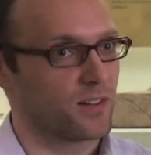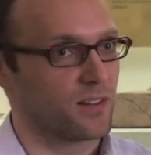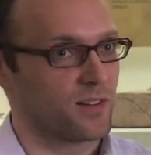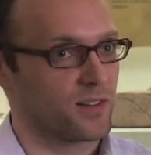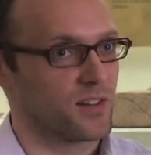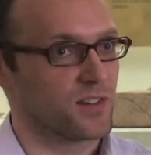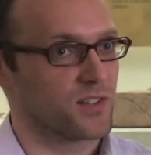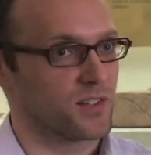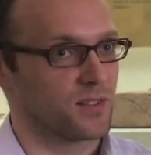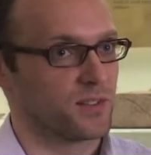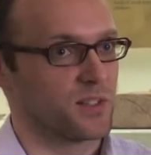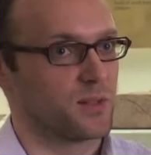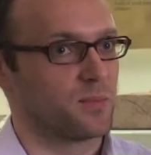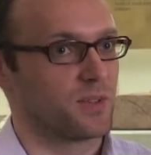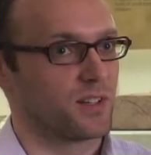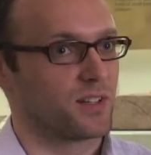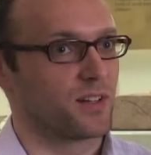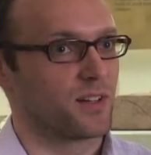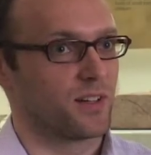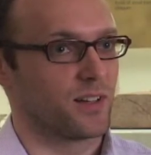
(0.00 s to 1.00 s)
initially
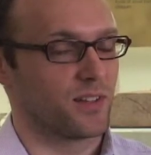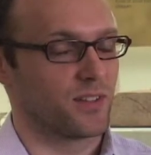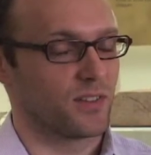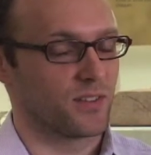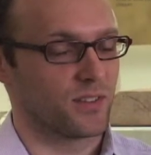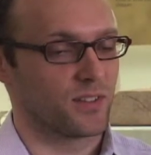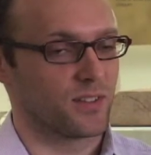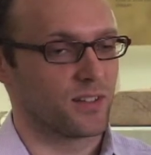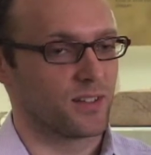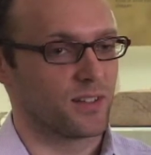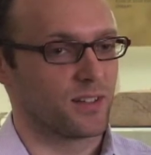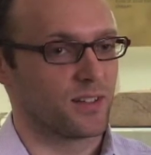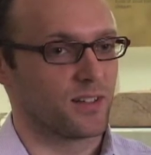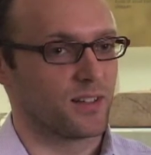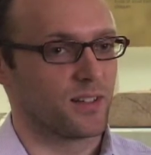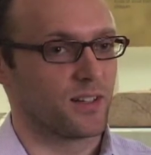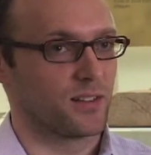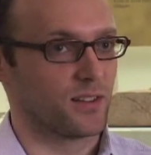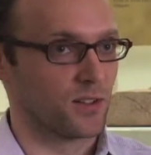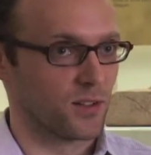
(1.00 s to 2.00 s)
because
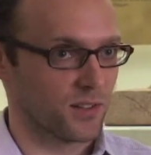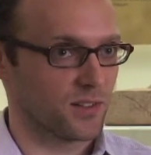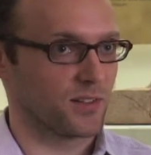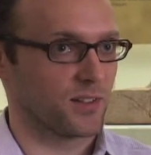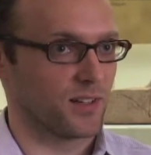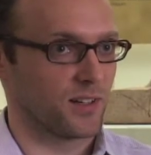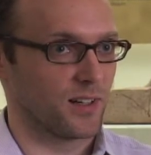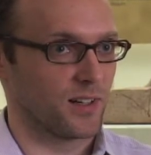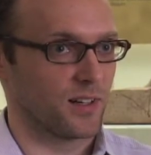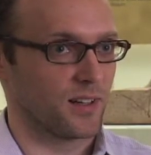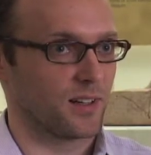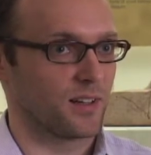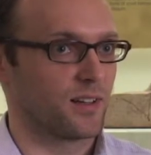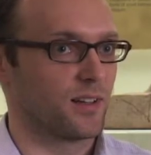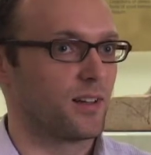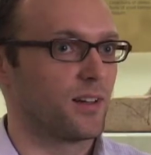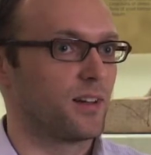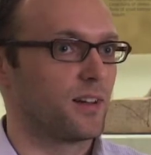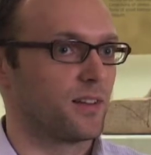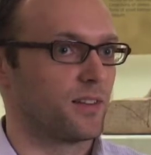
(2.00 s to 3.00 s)
uh, it looked like
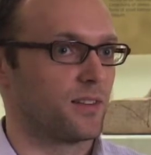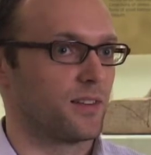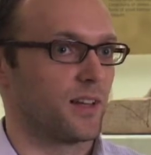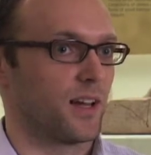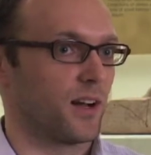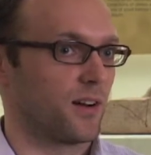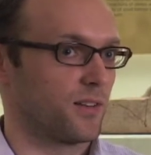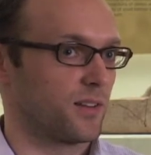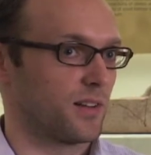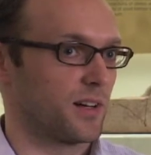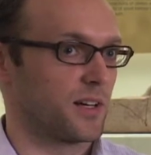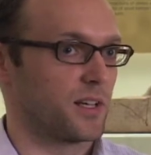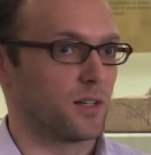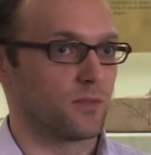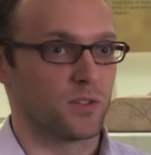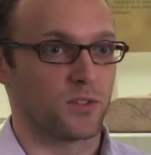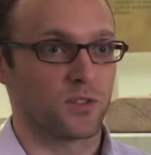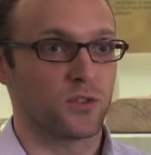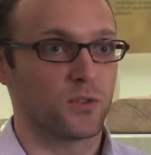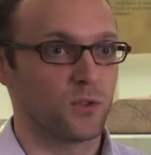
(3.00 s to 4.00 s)
the outline
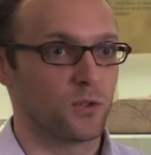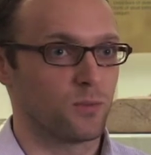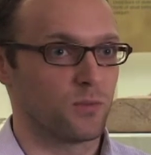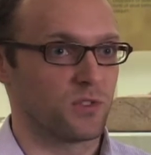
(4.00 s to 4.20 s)
of a tomb